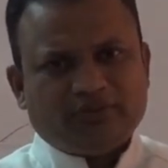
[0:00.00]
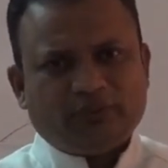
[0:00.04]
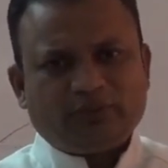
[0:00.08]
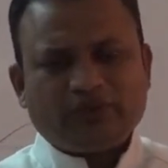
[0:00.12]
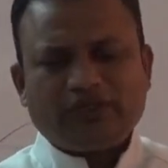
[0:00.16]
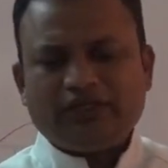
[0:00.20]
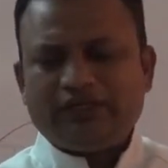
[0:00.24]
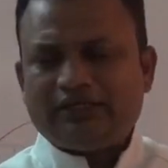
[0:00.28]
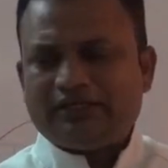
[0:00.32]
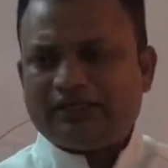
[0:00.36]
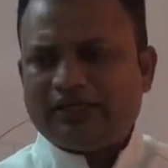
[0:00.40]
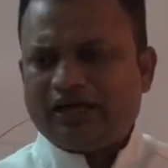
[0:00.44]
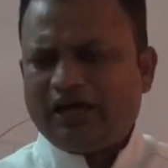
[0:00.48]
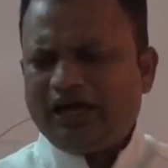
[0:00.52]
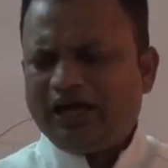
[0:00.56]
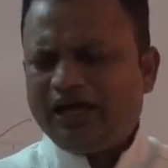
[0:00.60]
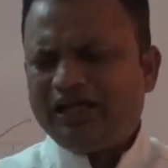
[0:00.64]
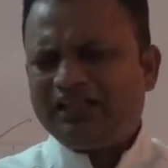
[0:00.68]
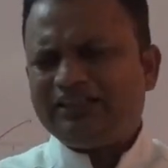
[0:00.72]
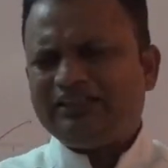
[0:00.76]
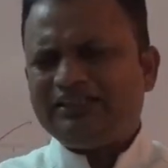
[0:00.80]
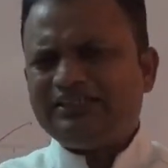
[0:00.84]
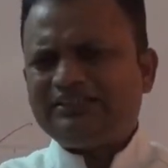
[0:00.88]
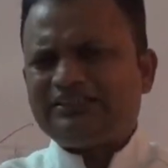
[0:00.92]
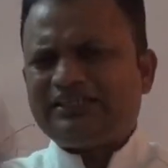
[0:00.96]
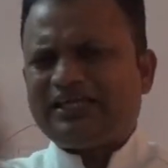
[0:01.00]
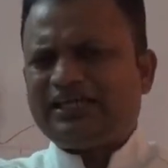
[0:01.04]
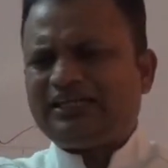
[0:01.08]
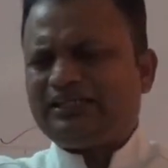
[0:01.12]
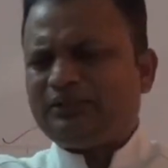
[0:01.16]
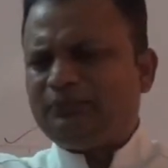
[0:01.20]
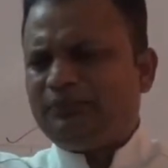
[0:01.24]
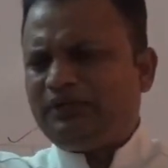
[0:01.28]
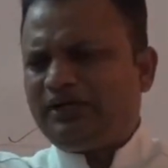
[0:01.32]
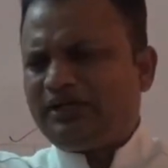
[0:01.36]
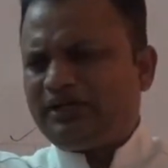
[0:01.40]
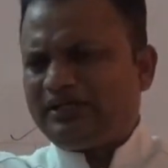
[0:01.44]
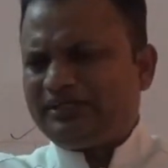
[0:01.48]
Okay, all these are
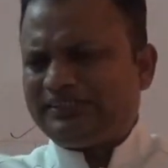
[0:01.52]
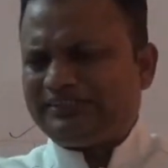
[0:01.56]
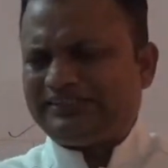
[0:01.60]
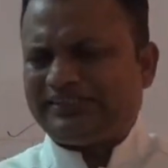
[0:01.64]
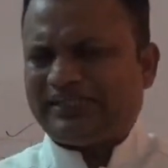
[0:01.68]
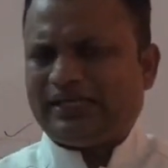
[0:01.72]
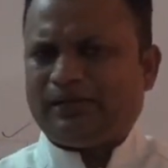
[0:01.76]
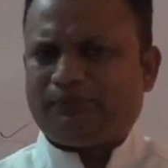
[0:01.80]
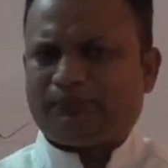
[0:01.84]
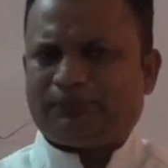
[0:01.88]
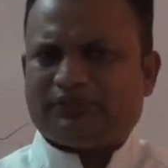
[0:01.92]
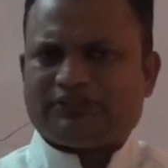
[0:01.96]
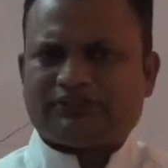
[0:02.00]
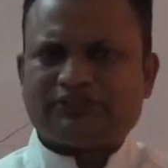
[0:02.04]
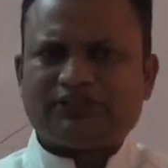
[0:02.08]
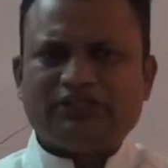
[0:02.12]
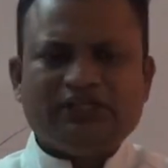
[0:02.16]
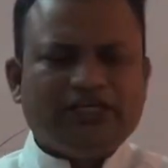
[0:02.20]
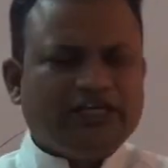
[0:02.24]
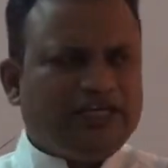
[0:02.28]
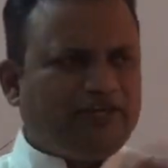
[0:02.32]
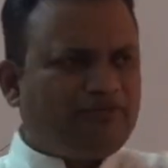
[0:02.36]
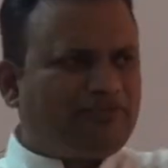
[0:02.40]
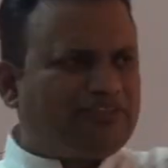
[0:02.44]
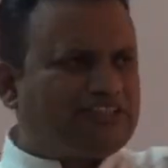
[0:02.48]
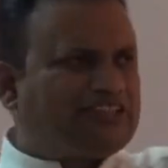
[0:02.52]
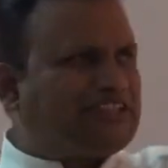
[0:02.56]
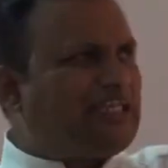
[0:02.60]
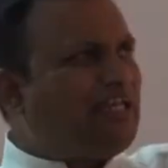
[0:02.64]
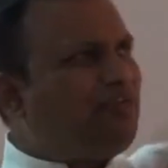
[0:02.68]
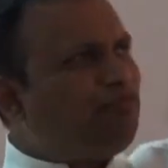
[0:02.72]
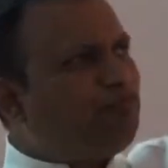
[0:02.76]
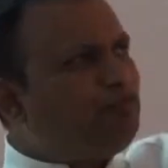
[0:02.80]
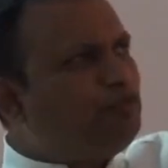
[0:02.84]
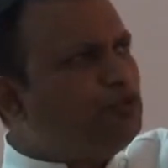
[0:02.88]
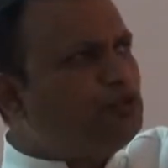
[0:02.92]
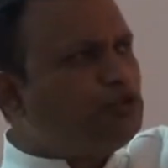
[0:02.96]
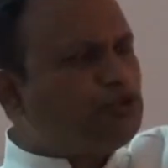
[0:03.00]
the better examples. If the
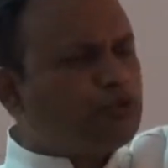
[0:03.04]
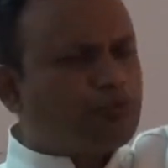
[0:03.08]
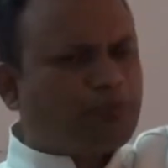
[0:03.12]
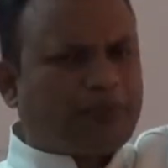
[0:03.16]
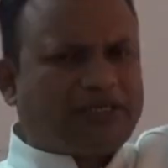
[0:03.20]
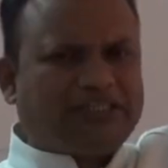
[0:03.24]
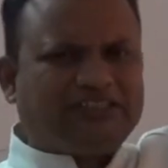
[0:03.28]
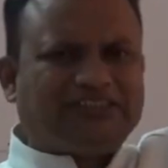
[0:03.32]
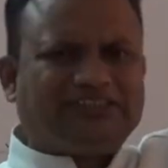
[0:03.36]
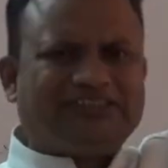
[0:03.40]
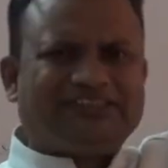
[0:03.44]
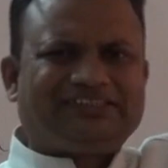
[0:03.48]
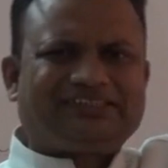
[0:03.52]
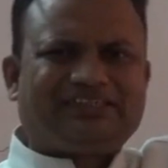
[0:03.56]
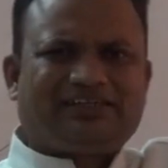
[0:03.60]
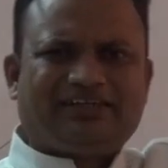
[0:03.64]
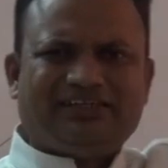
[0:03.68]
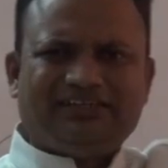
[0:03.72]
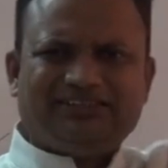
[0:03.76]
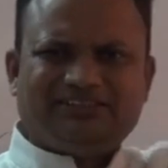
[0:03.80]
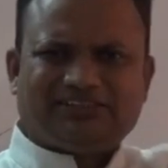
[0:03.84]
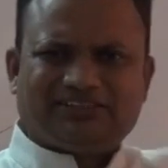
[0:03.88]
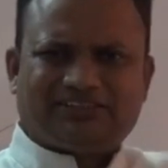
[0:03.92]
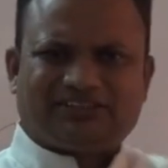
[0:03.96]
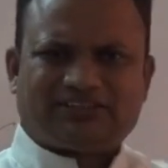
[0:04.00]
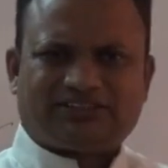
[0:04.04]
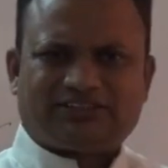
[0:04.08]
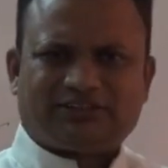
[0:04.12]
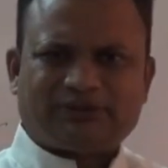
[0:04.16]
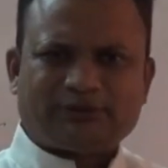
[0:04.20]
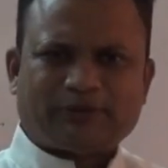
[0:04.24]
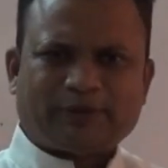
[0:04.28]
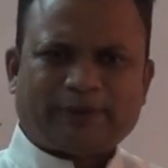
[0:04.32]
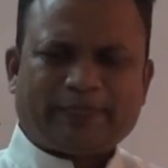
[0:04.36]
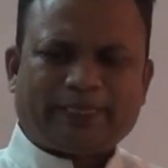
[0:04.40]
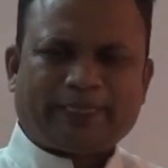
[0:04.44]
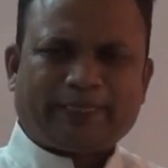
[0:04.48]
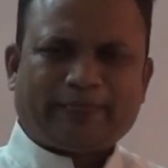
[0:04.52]
cell phone's prices rises,
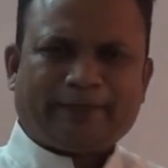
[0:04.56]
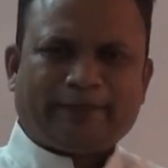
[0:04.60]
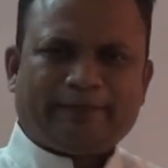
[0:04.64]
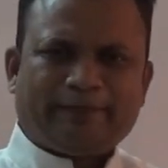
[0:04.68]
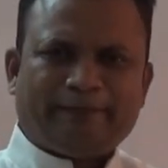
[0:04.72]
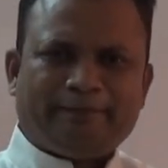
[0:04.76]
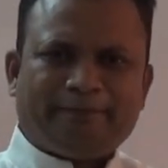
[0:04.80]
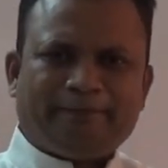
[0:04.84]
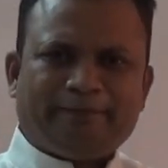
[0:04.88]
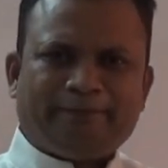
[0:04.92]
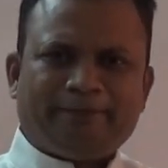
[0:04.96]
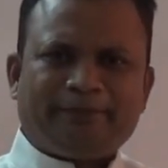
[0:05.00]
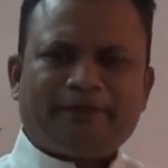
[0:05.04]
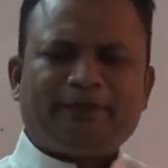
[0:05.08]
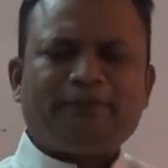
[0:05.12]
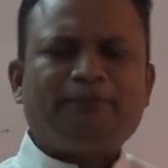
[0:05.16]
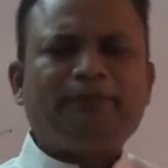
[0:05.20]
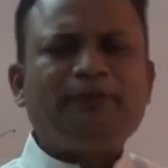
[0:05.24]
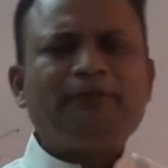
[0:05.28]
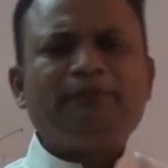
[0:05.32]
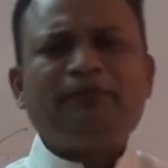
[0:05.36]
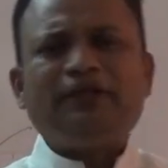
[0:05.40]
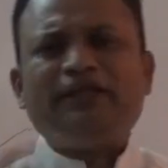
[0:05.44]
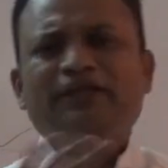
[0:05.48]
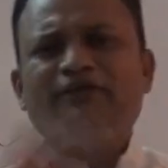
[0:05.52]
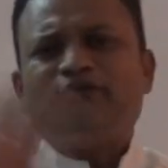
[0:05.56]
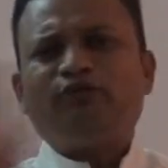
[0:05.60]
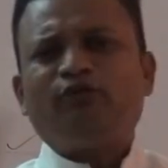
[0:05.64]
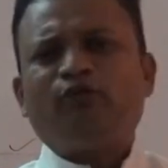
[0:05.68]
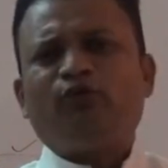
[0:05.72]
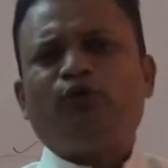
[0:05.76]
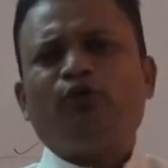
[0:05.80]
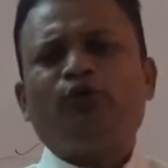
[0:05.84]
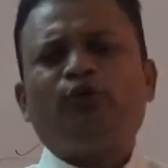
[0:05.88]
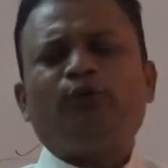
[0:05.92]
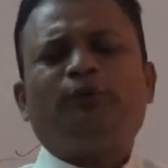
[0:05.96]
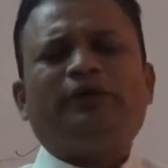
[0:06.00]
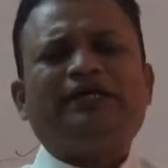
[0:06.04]
the people never
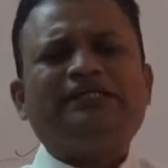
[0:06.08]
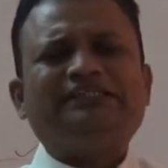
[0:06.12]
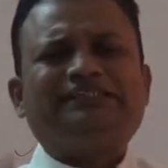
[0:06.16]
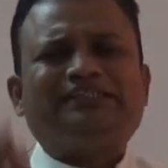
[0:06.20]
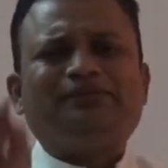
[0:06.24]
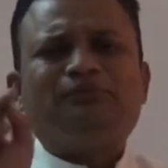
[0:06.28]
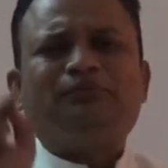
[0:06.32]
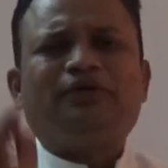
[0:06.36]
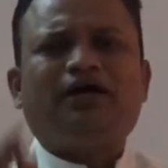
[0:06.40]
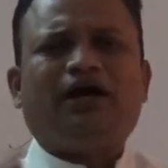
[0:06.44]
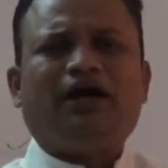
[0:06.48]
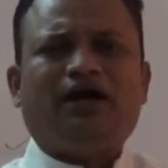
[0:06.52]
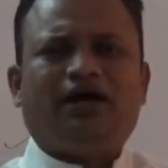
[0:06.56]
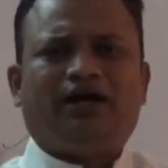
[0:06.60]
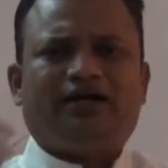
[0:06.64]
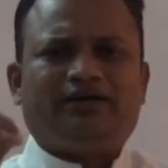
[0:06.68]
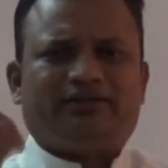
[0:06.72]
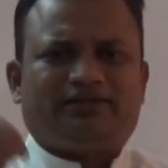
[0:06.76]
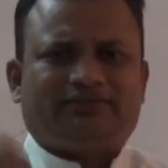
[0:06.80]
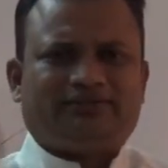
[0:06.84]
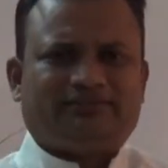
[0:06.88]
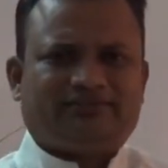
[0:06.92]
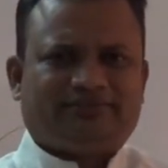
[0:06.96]
want to buy a SIM card.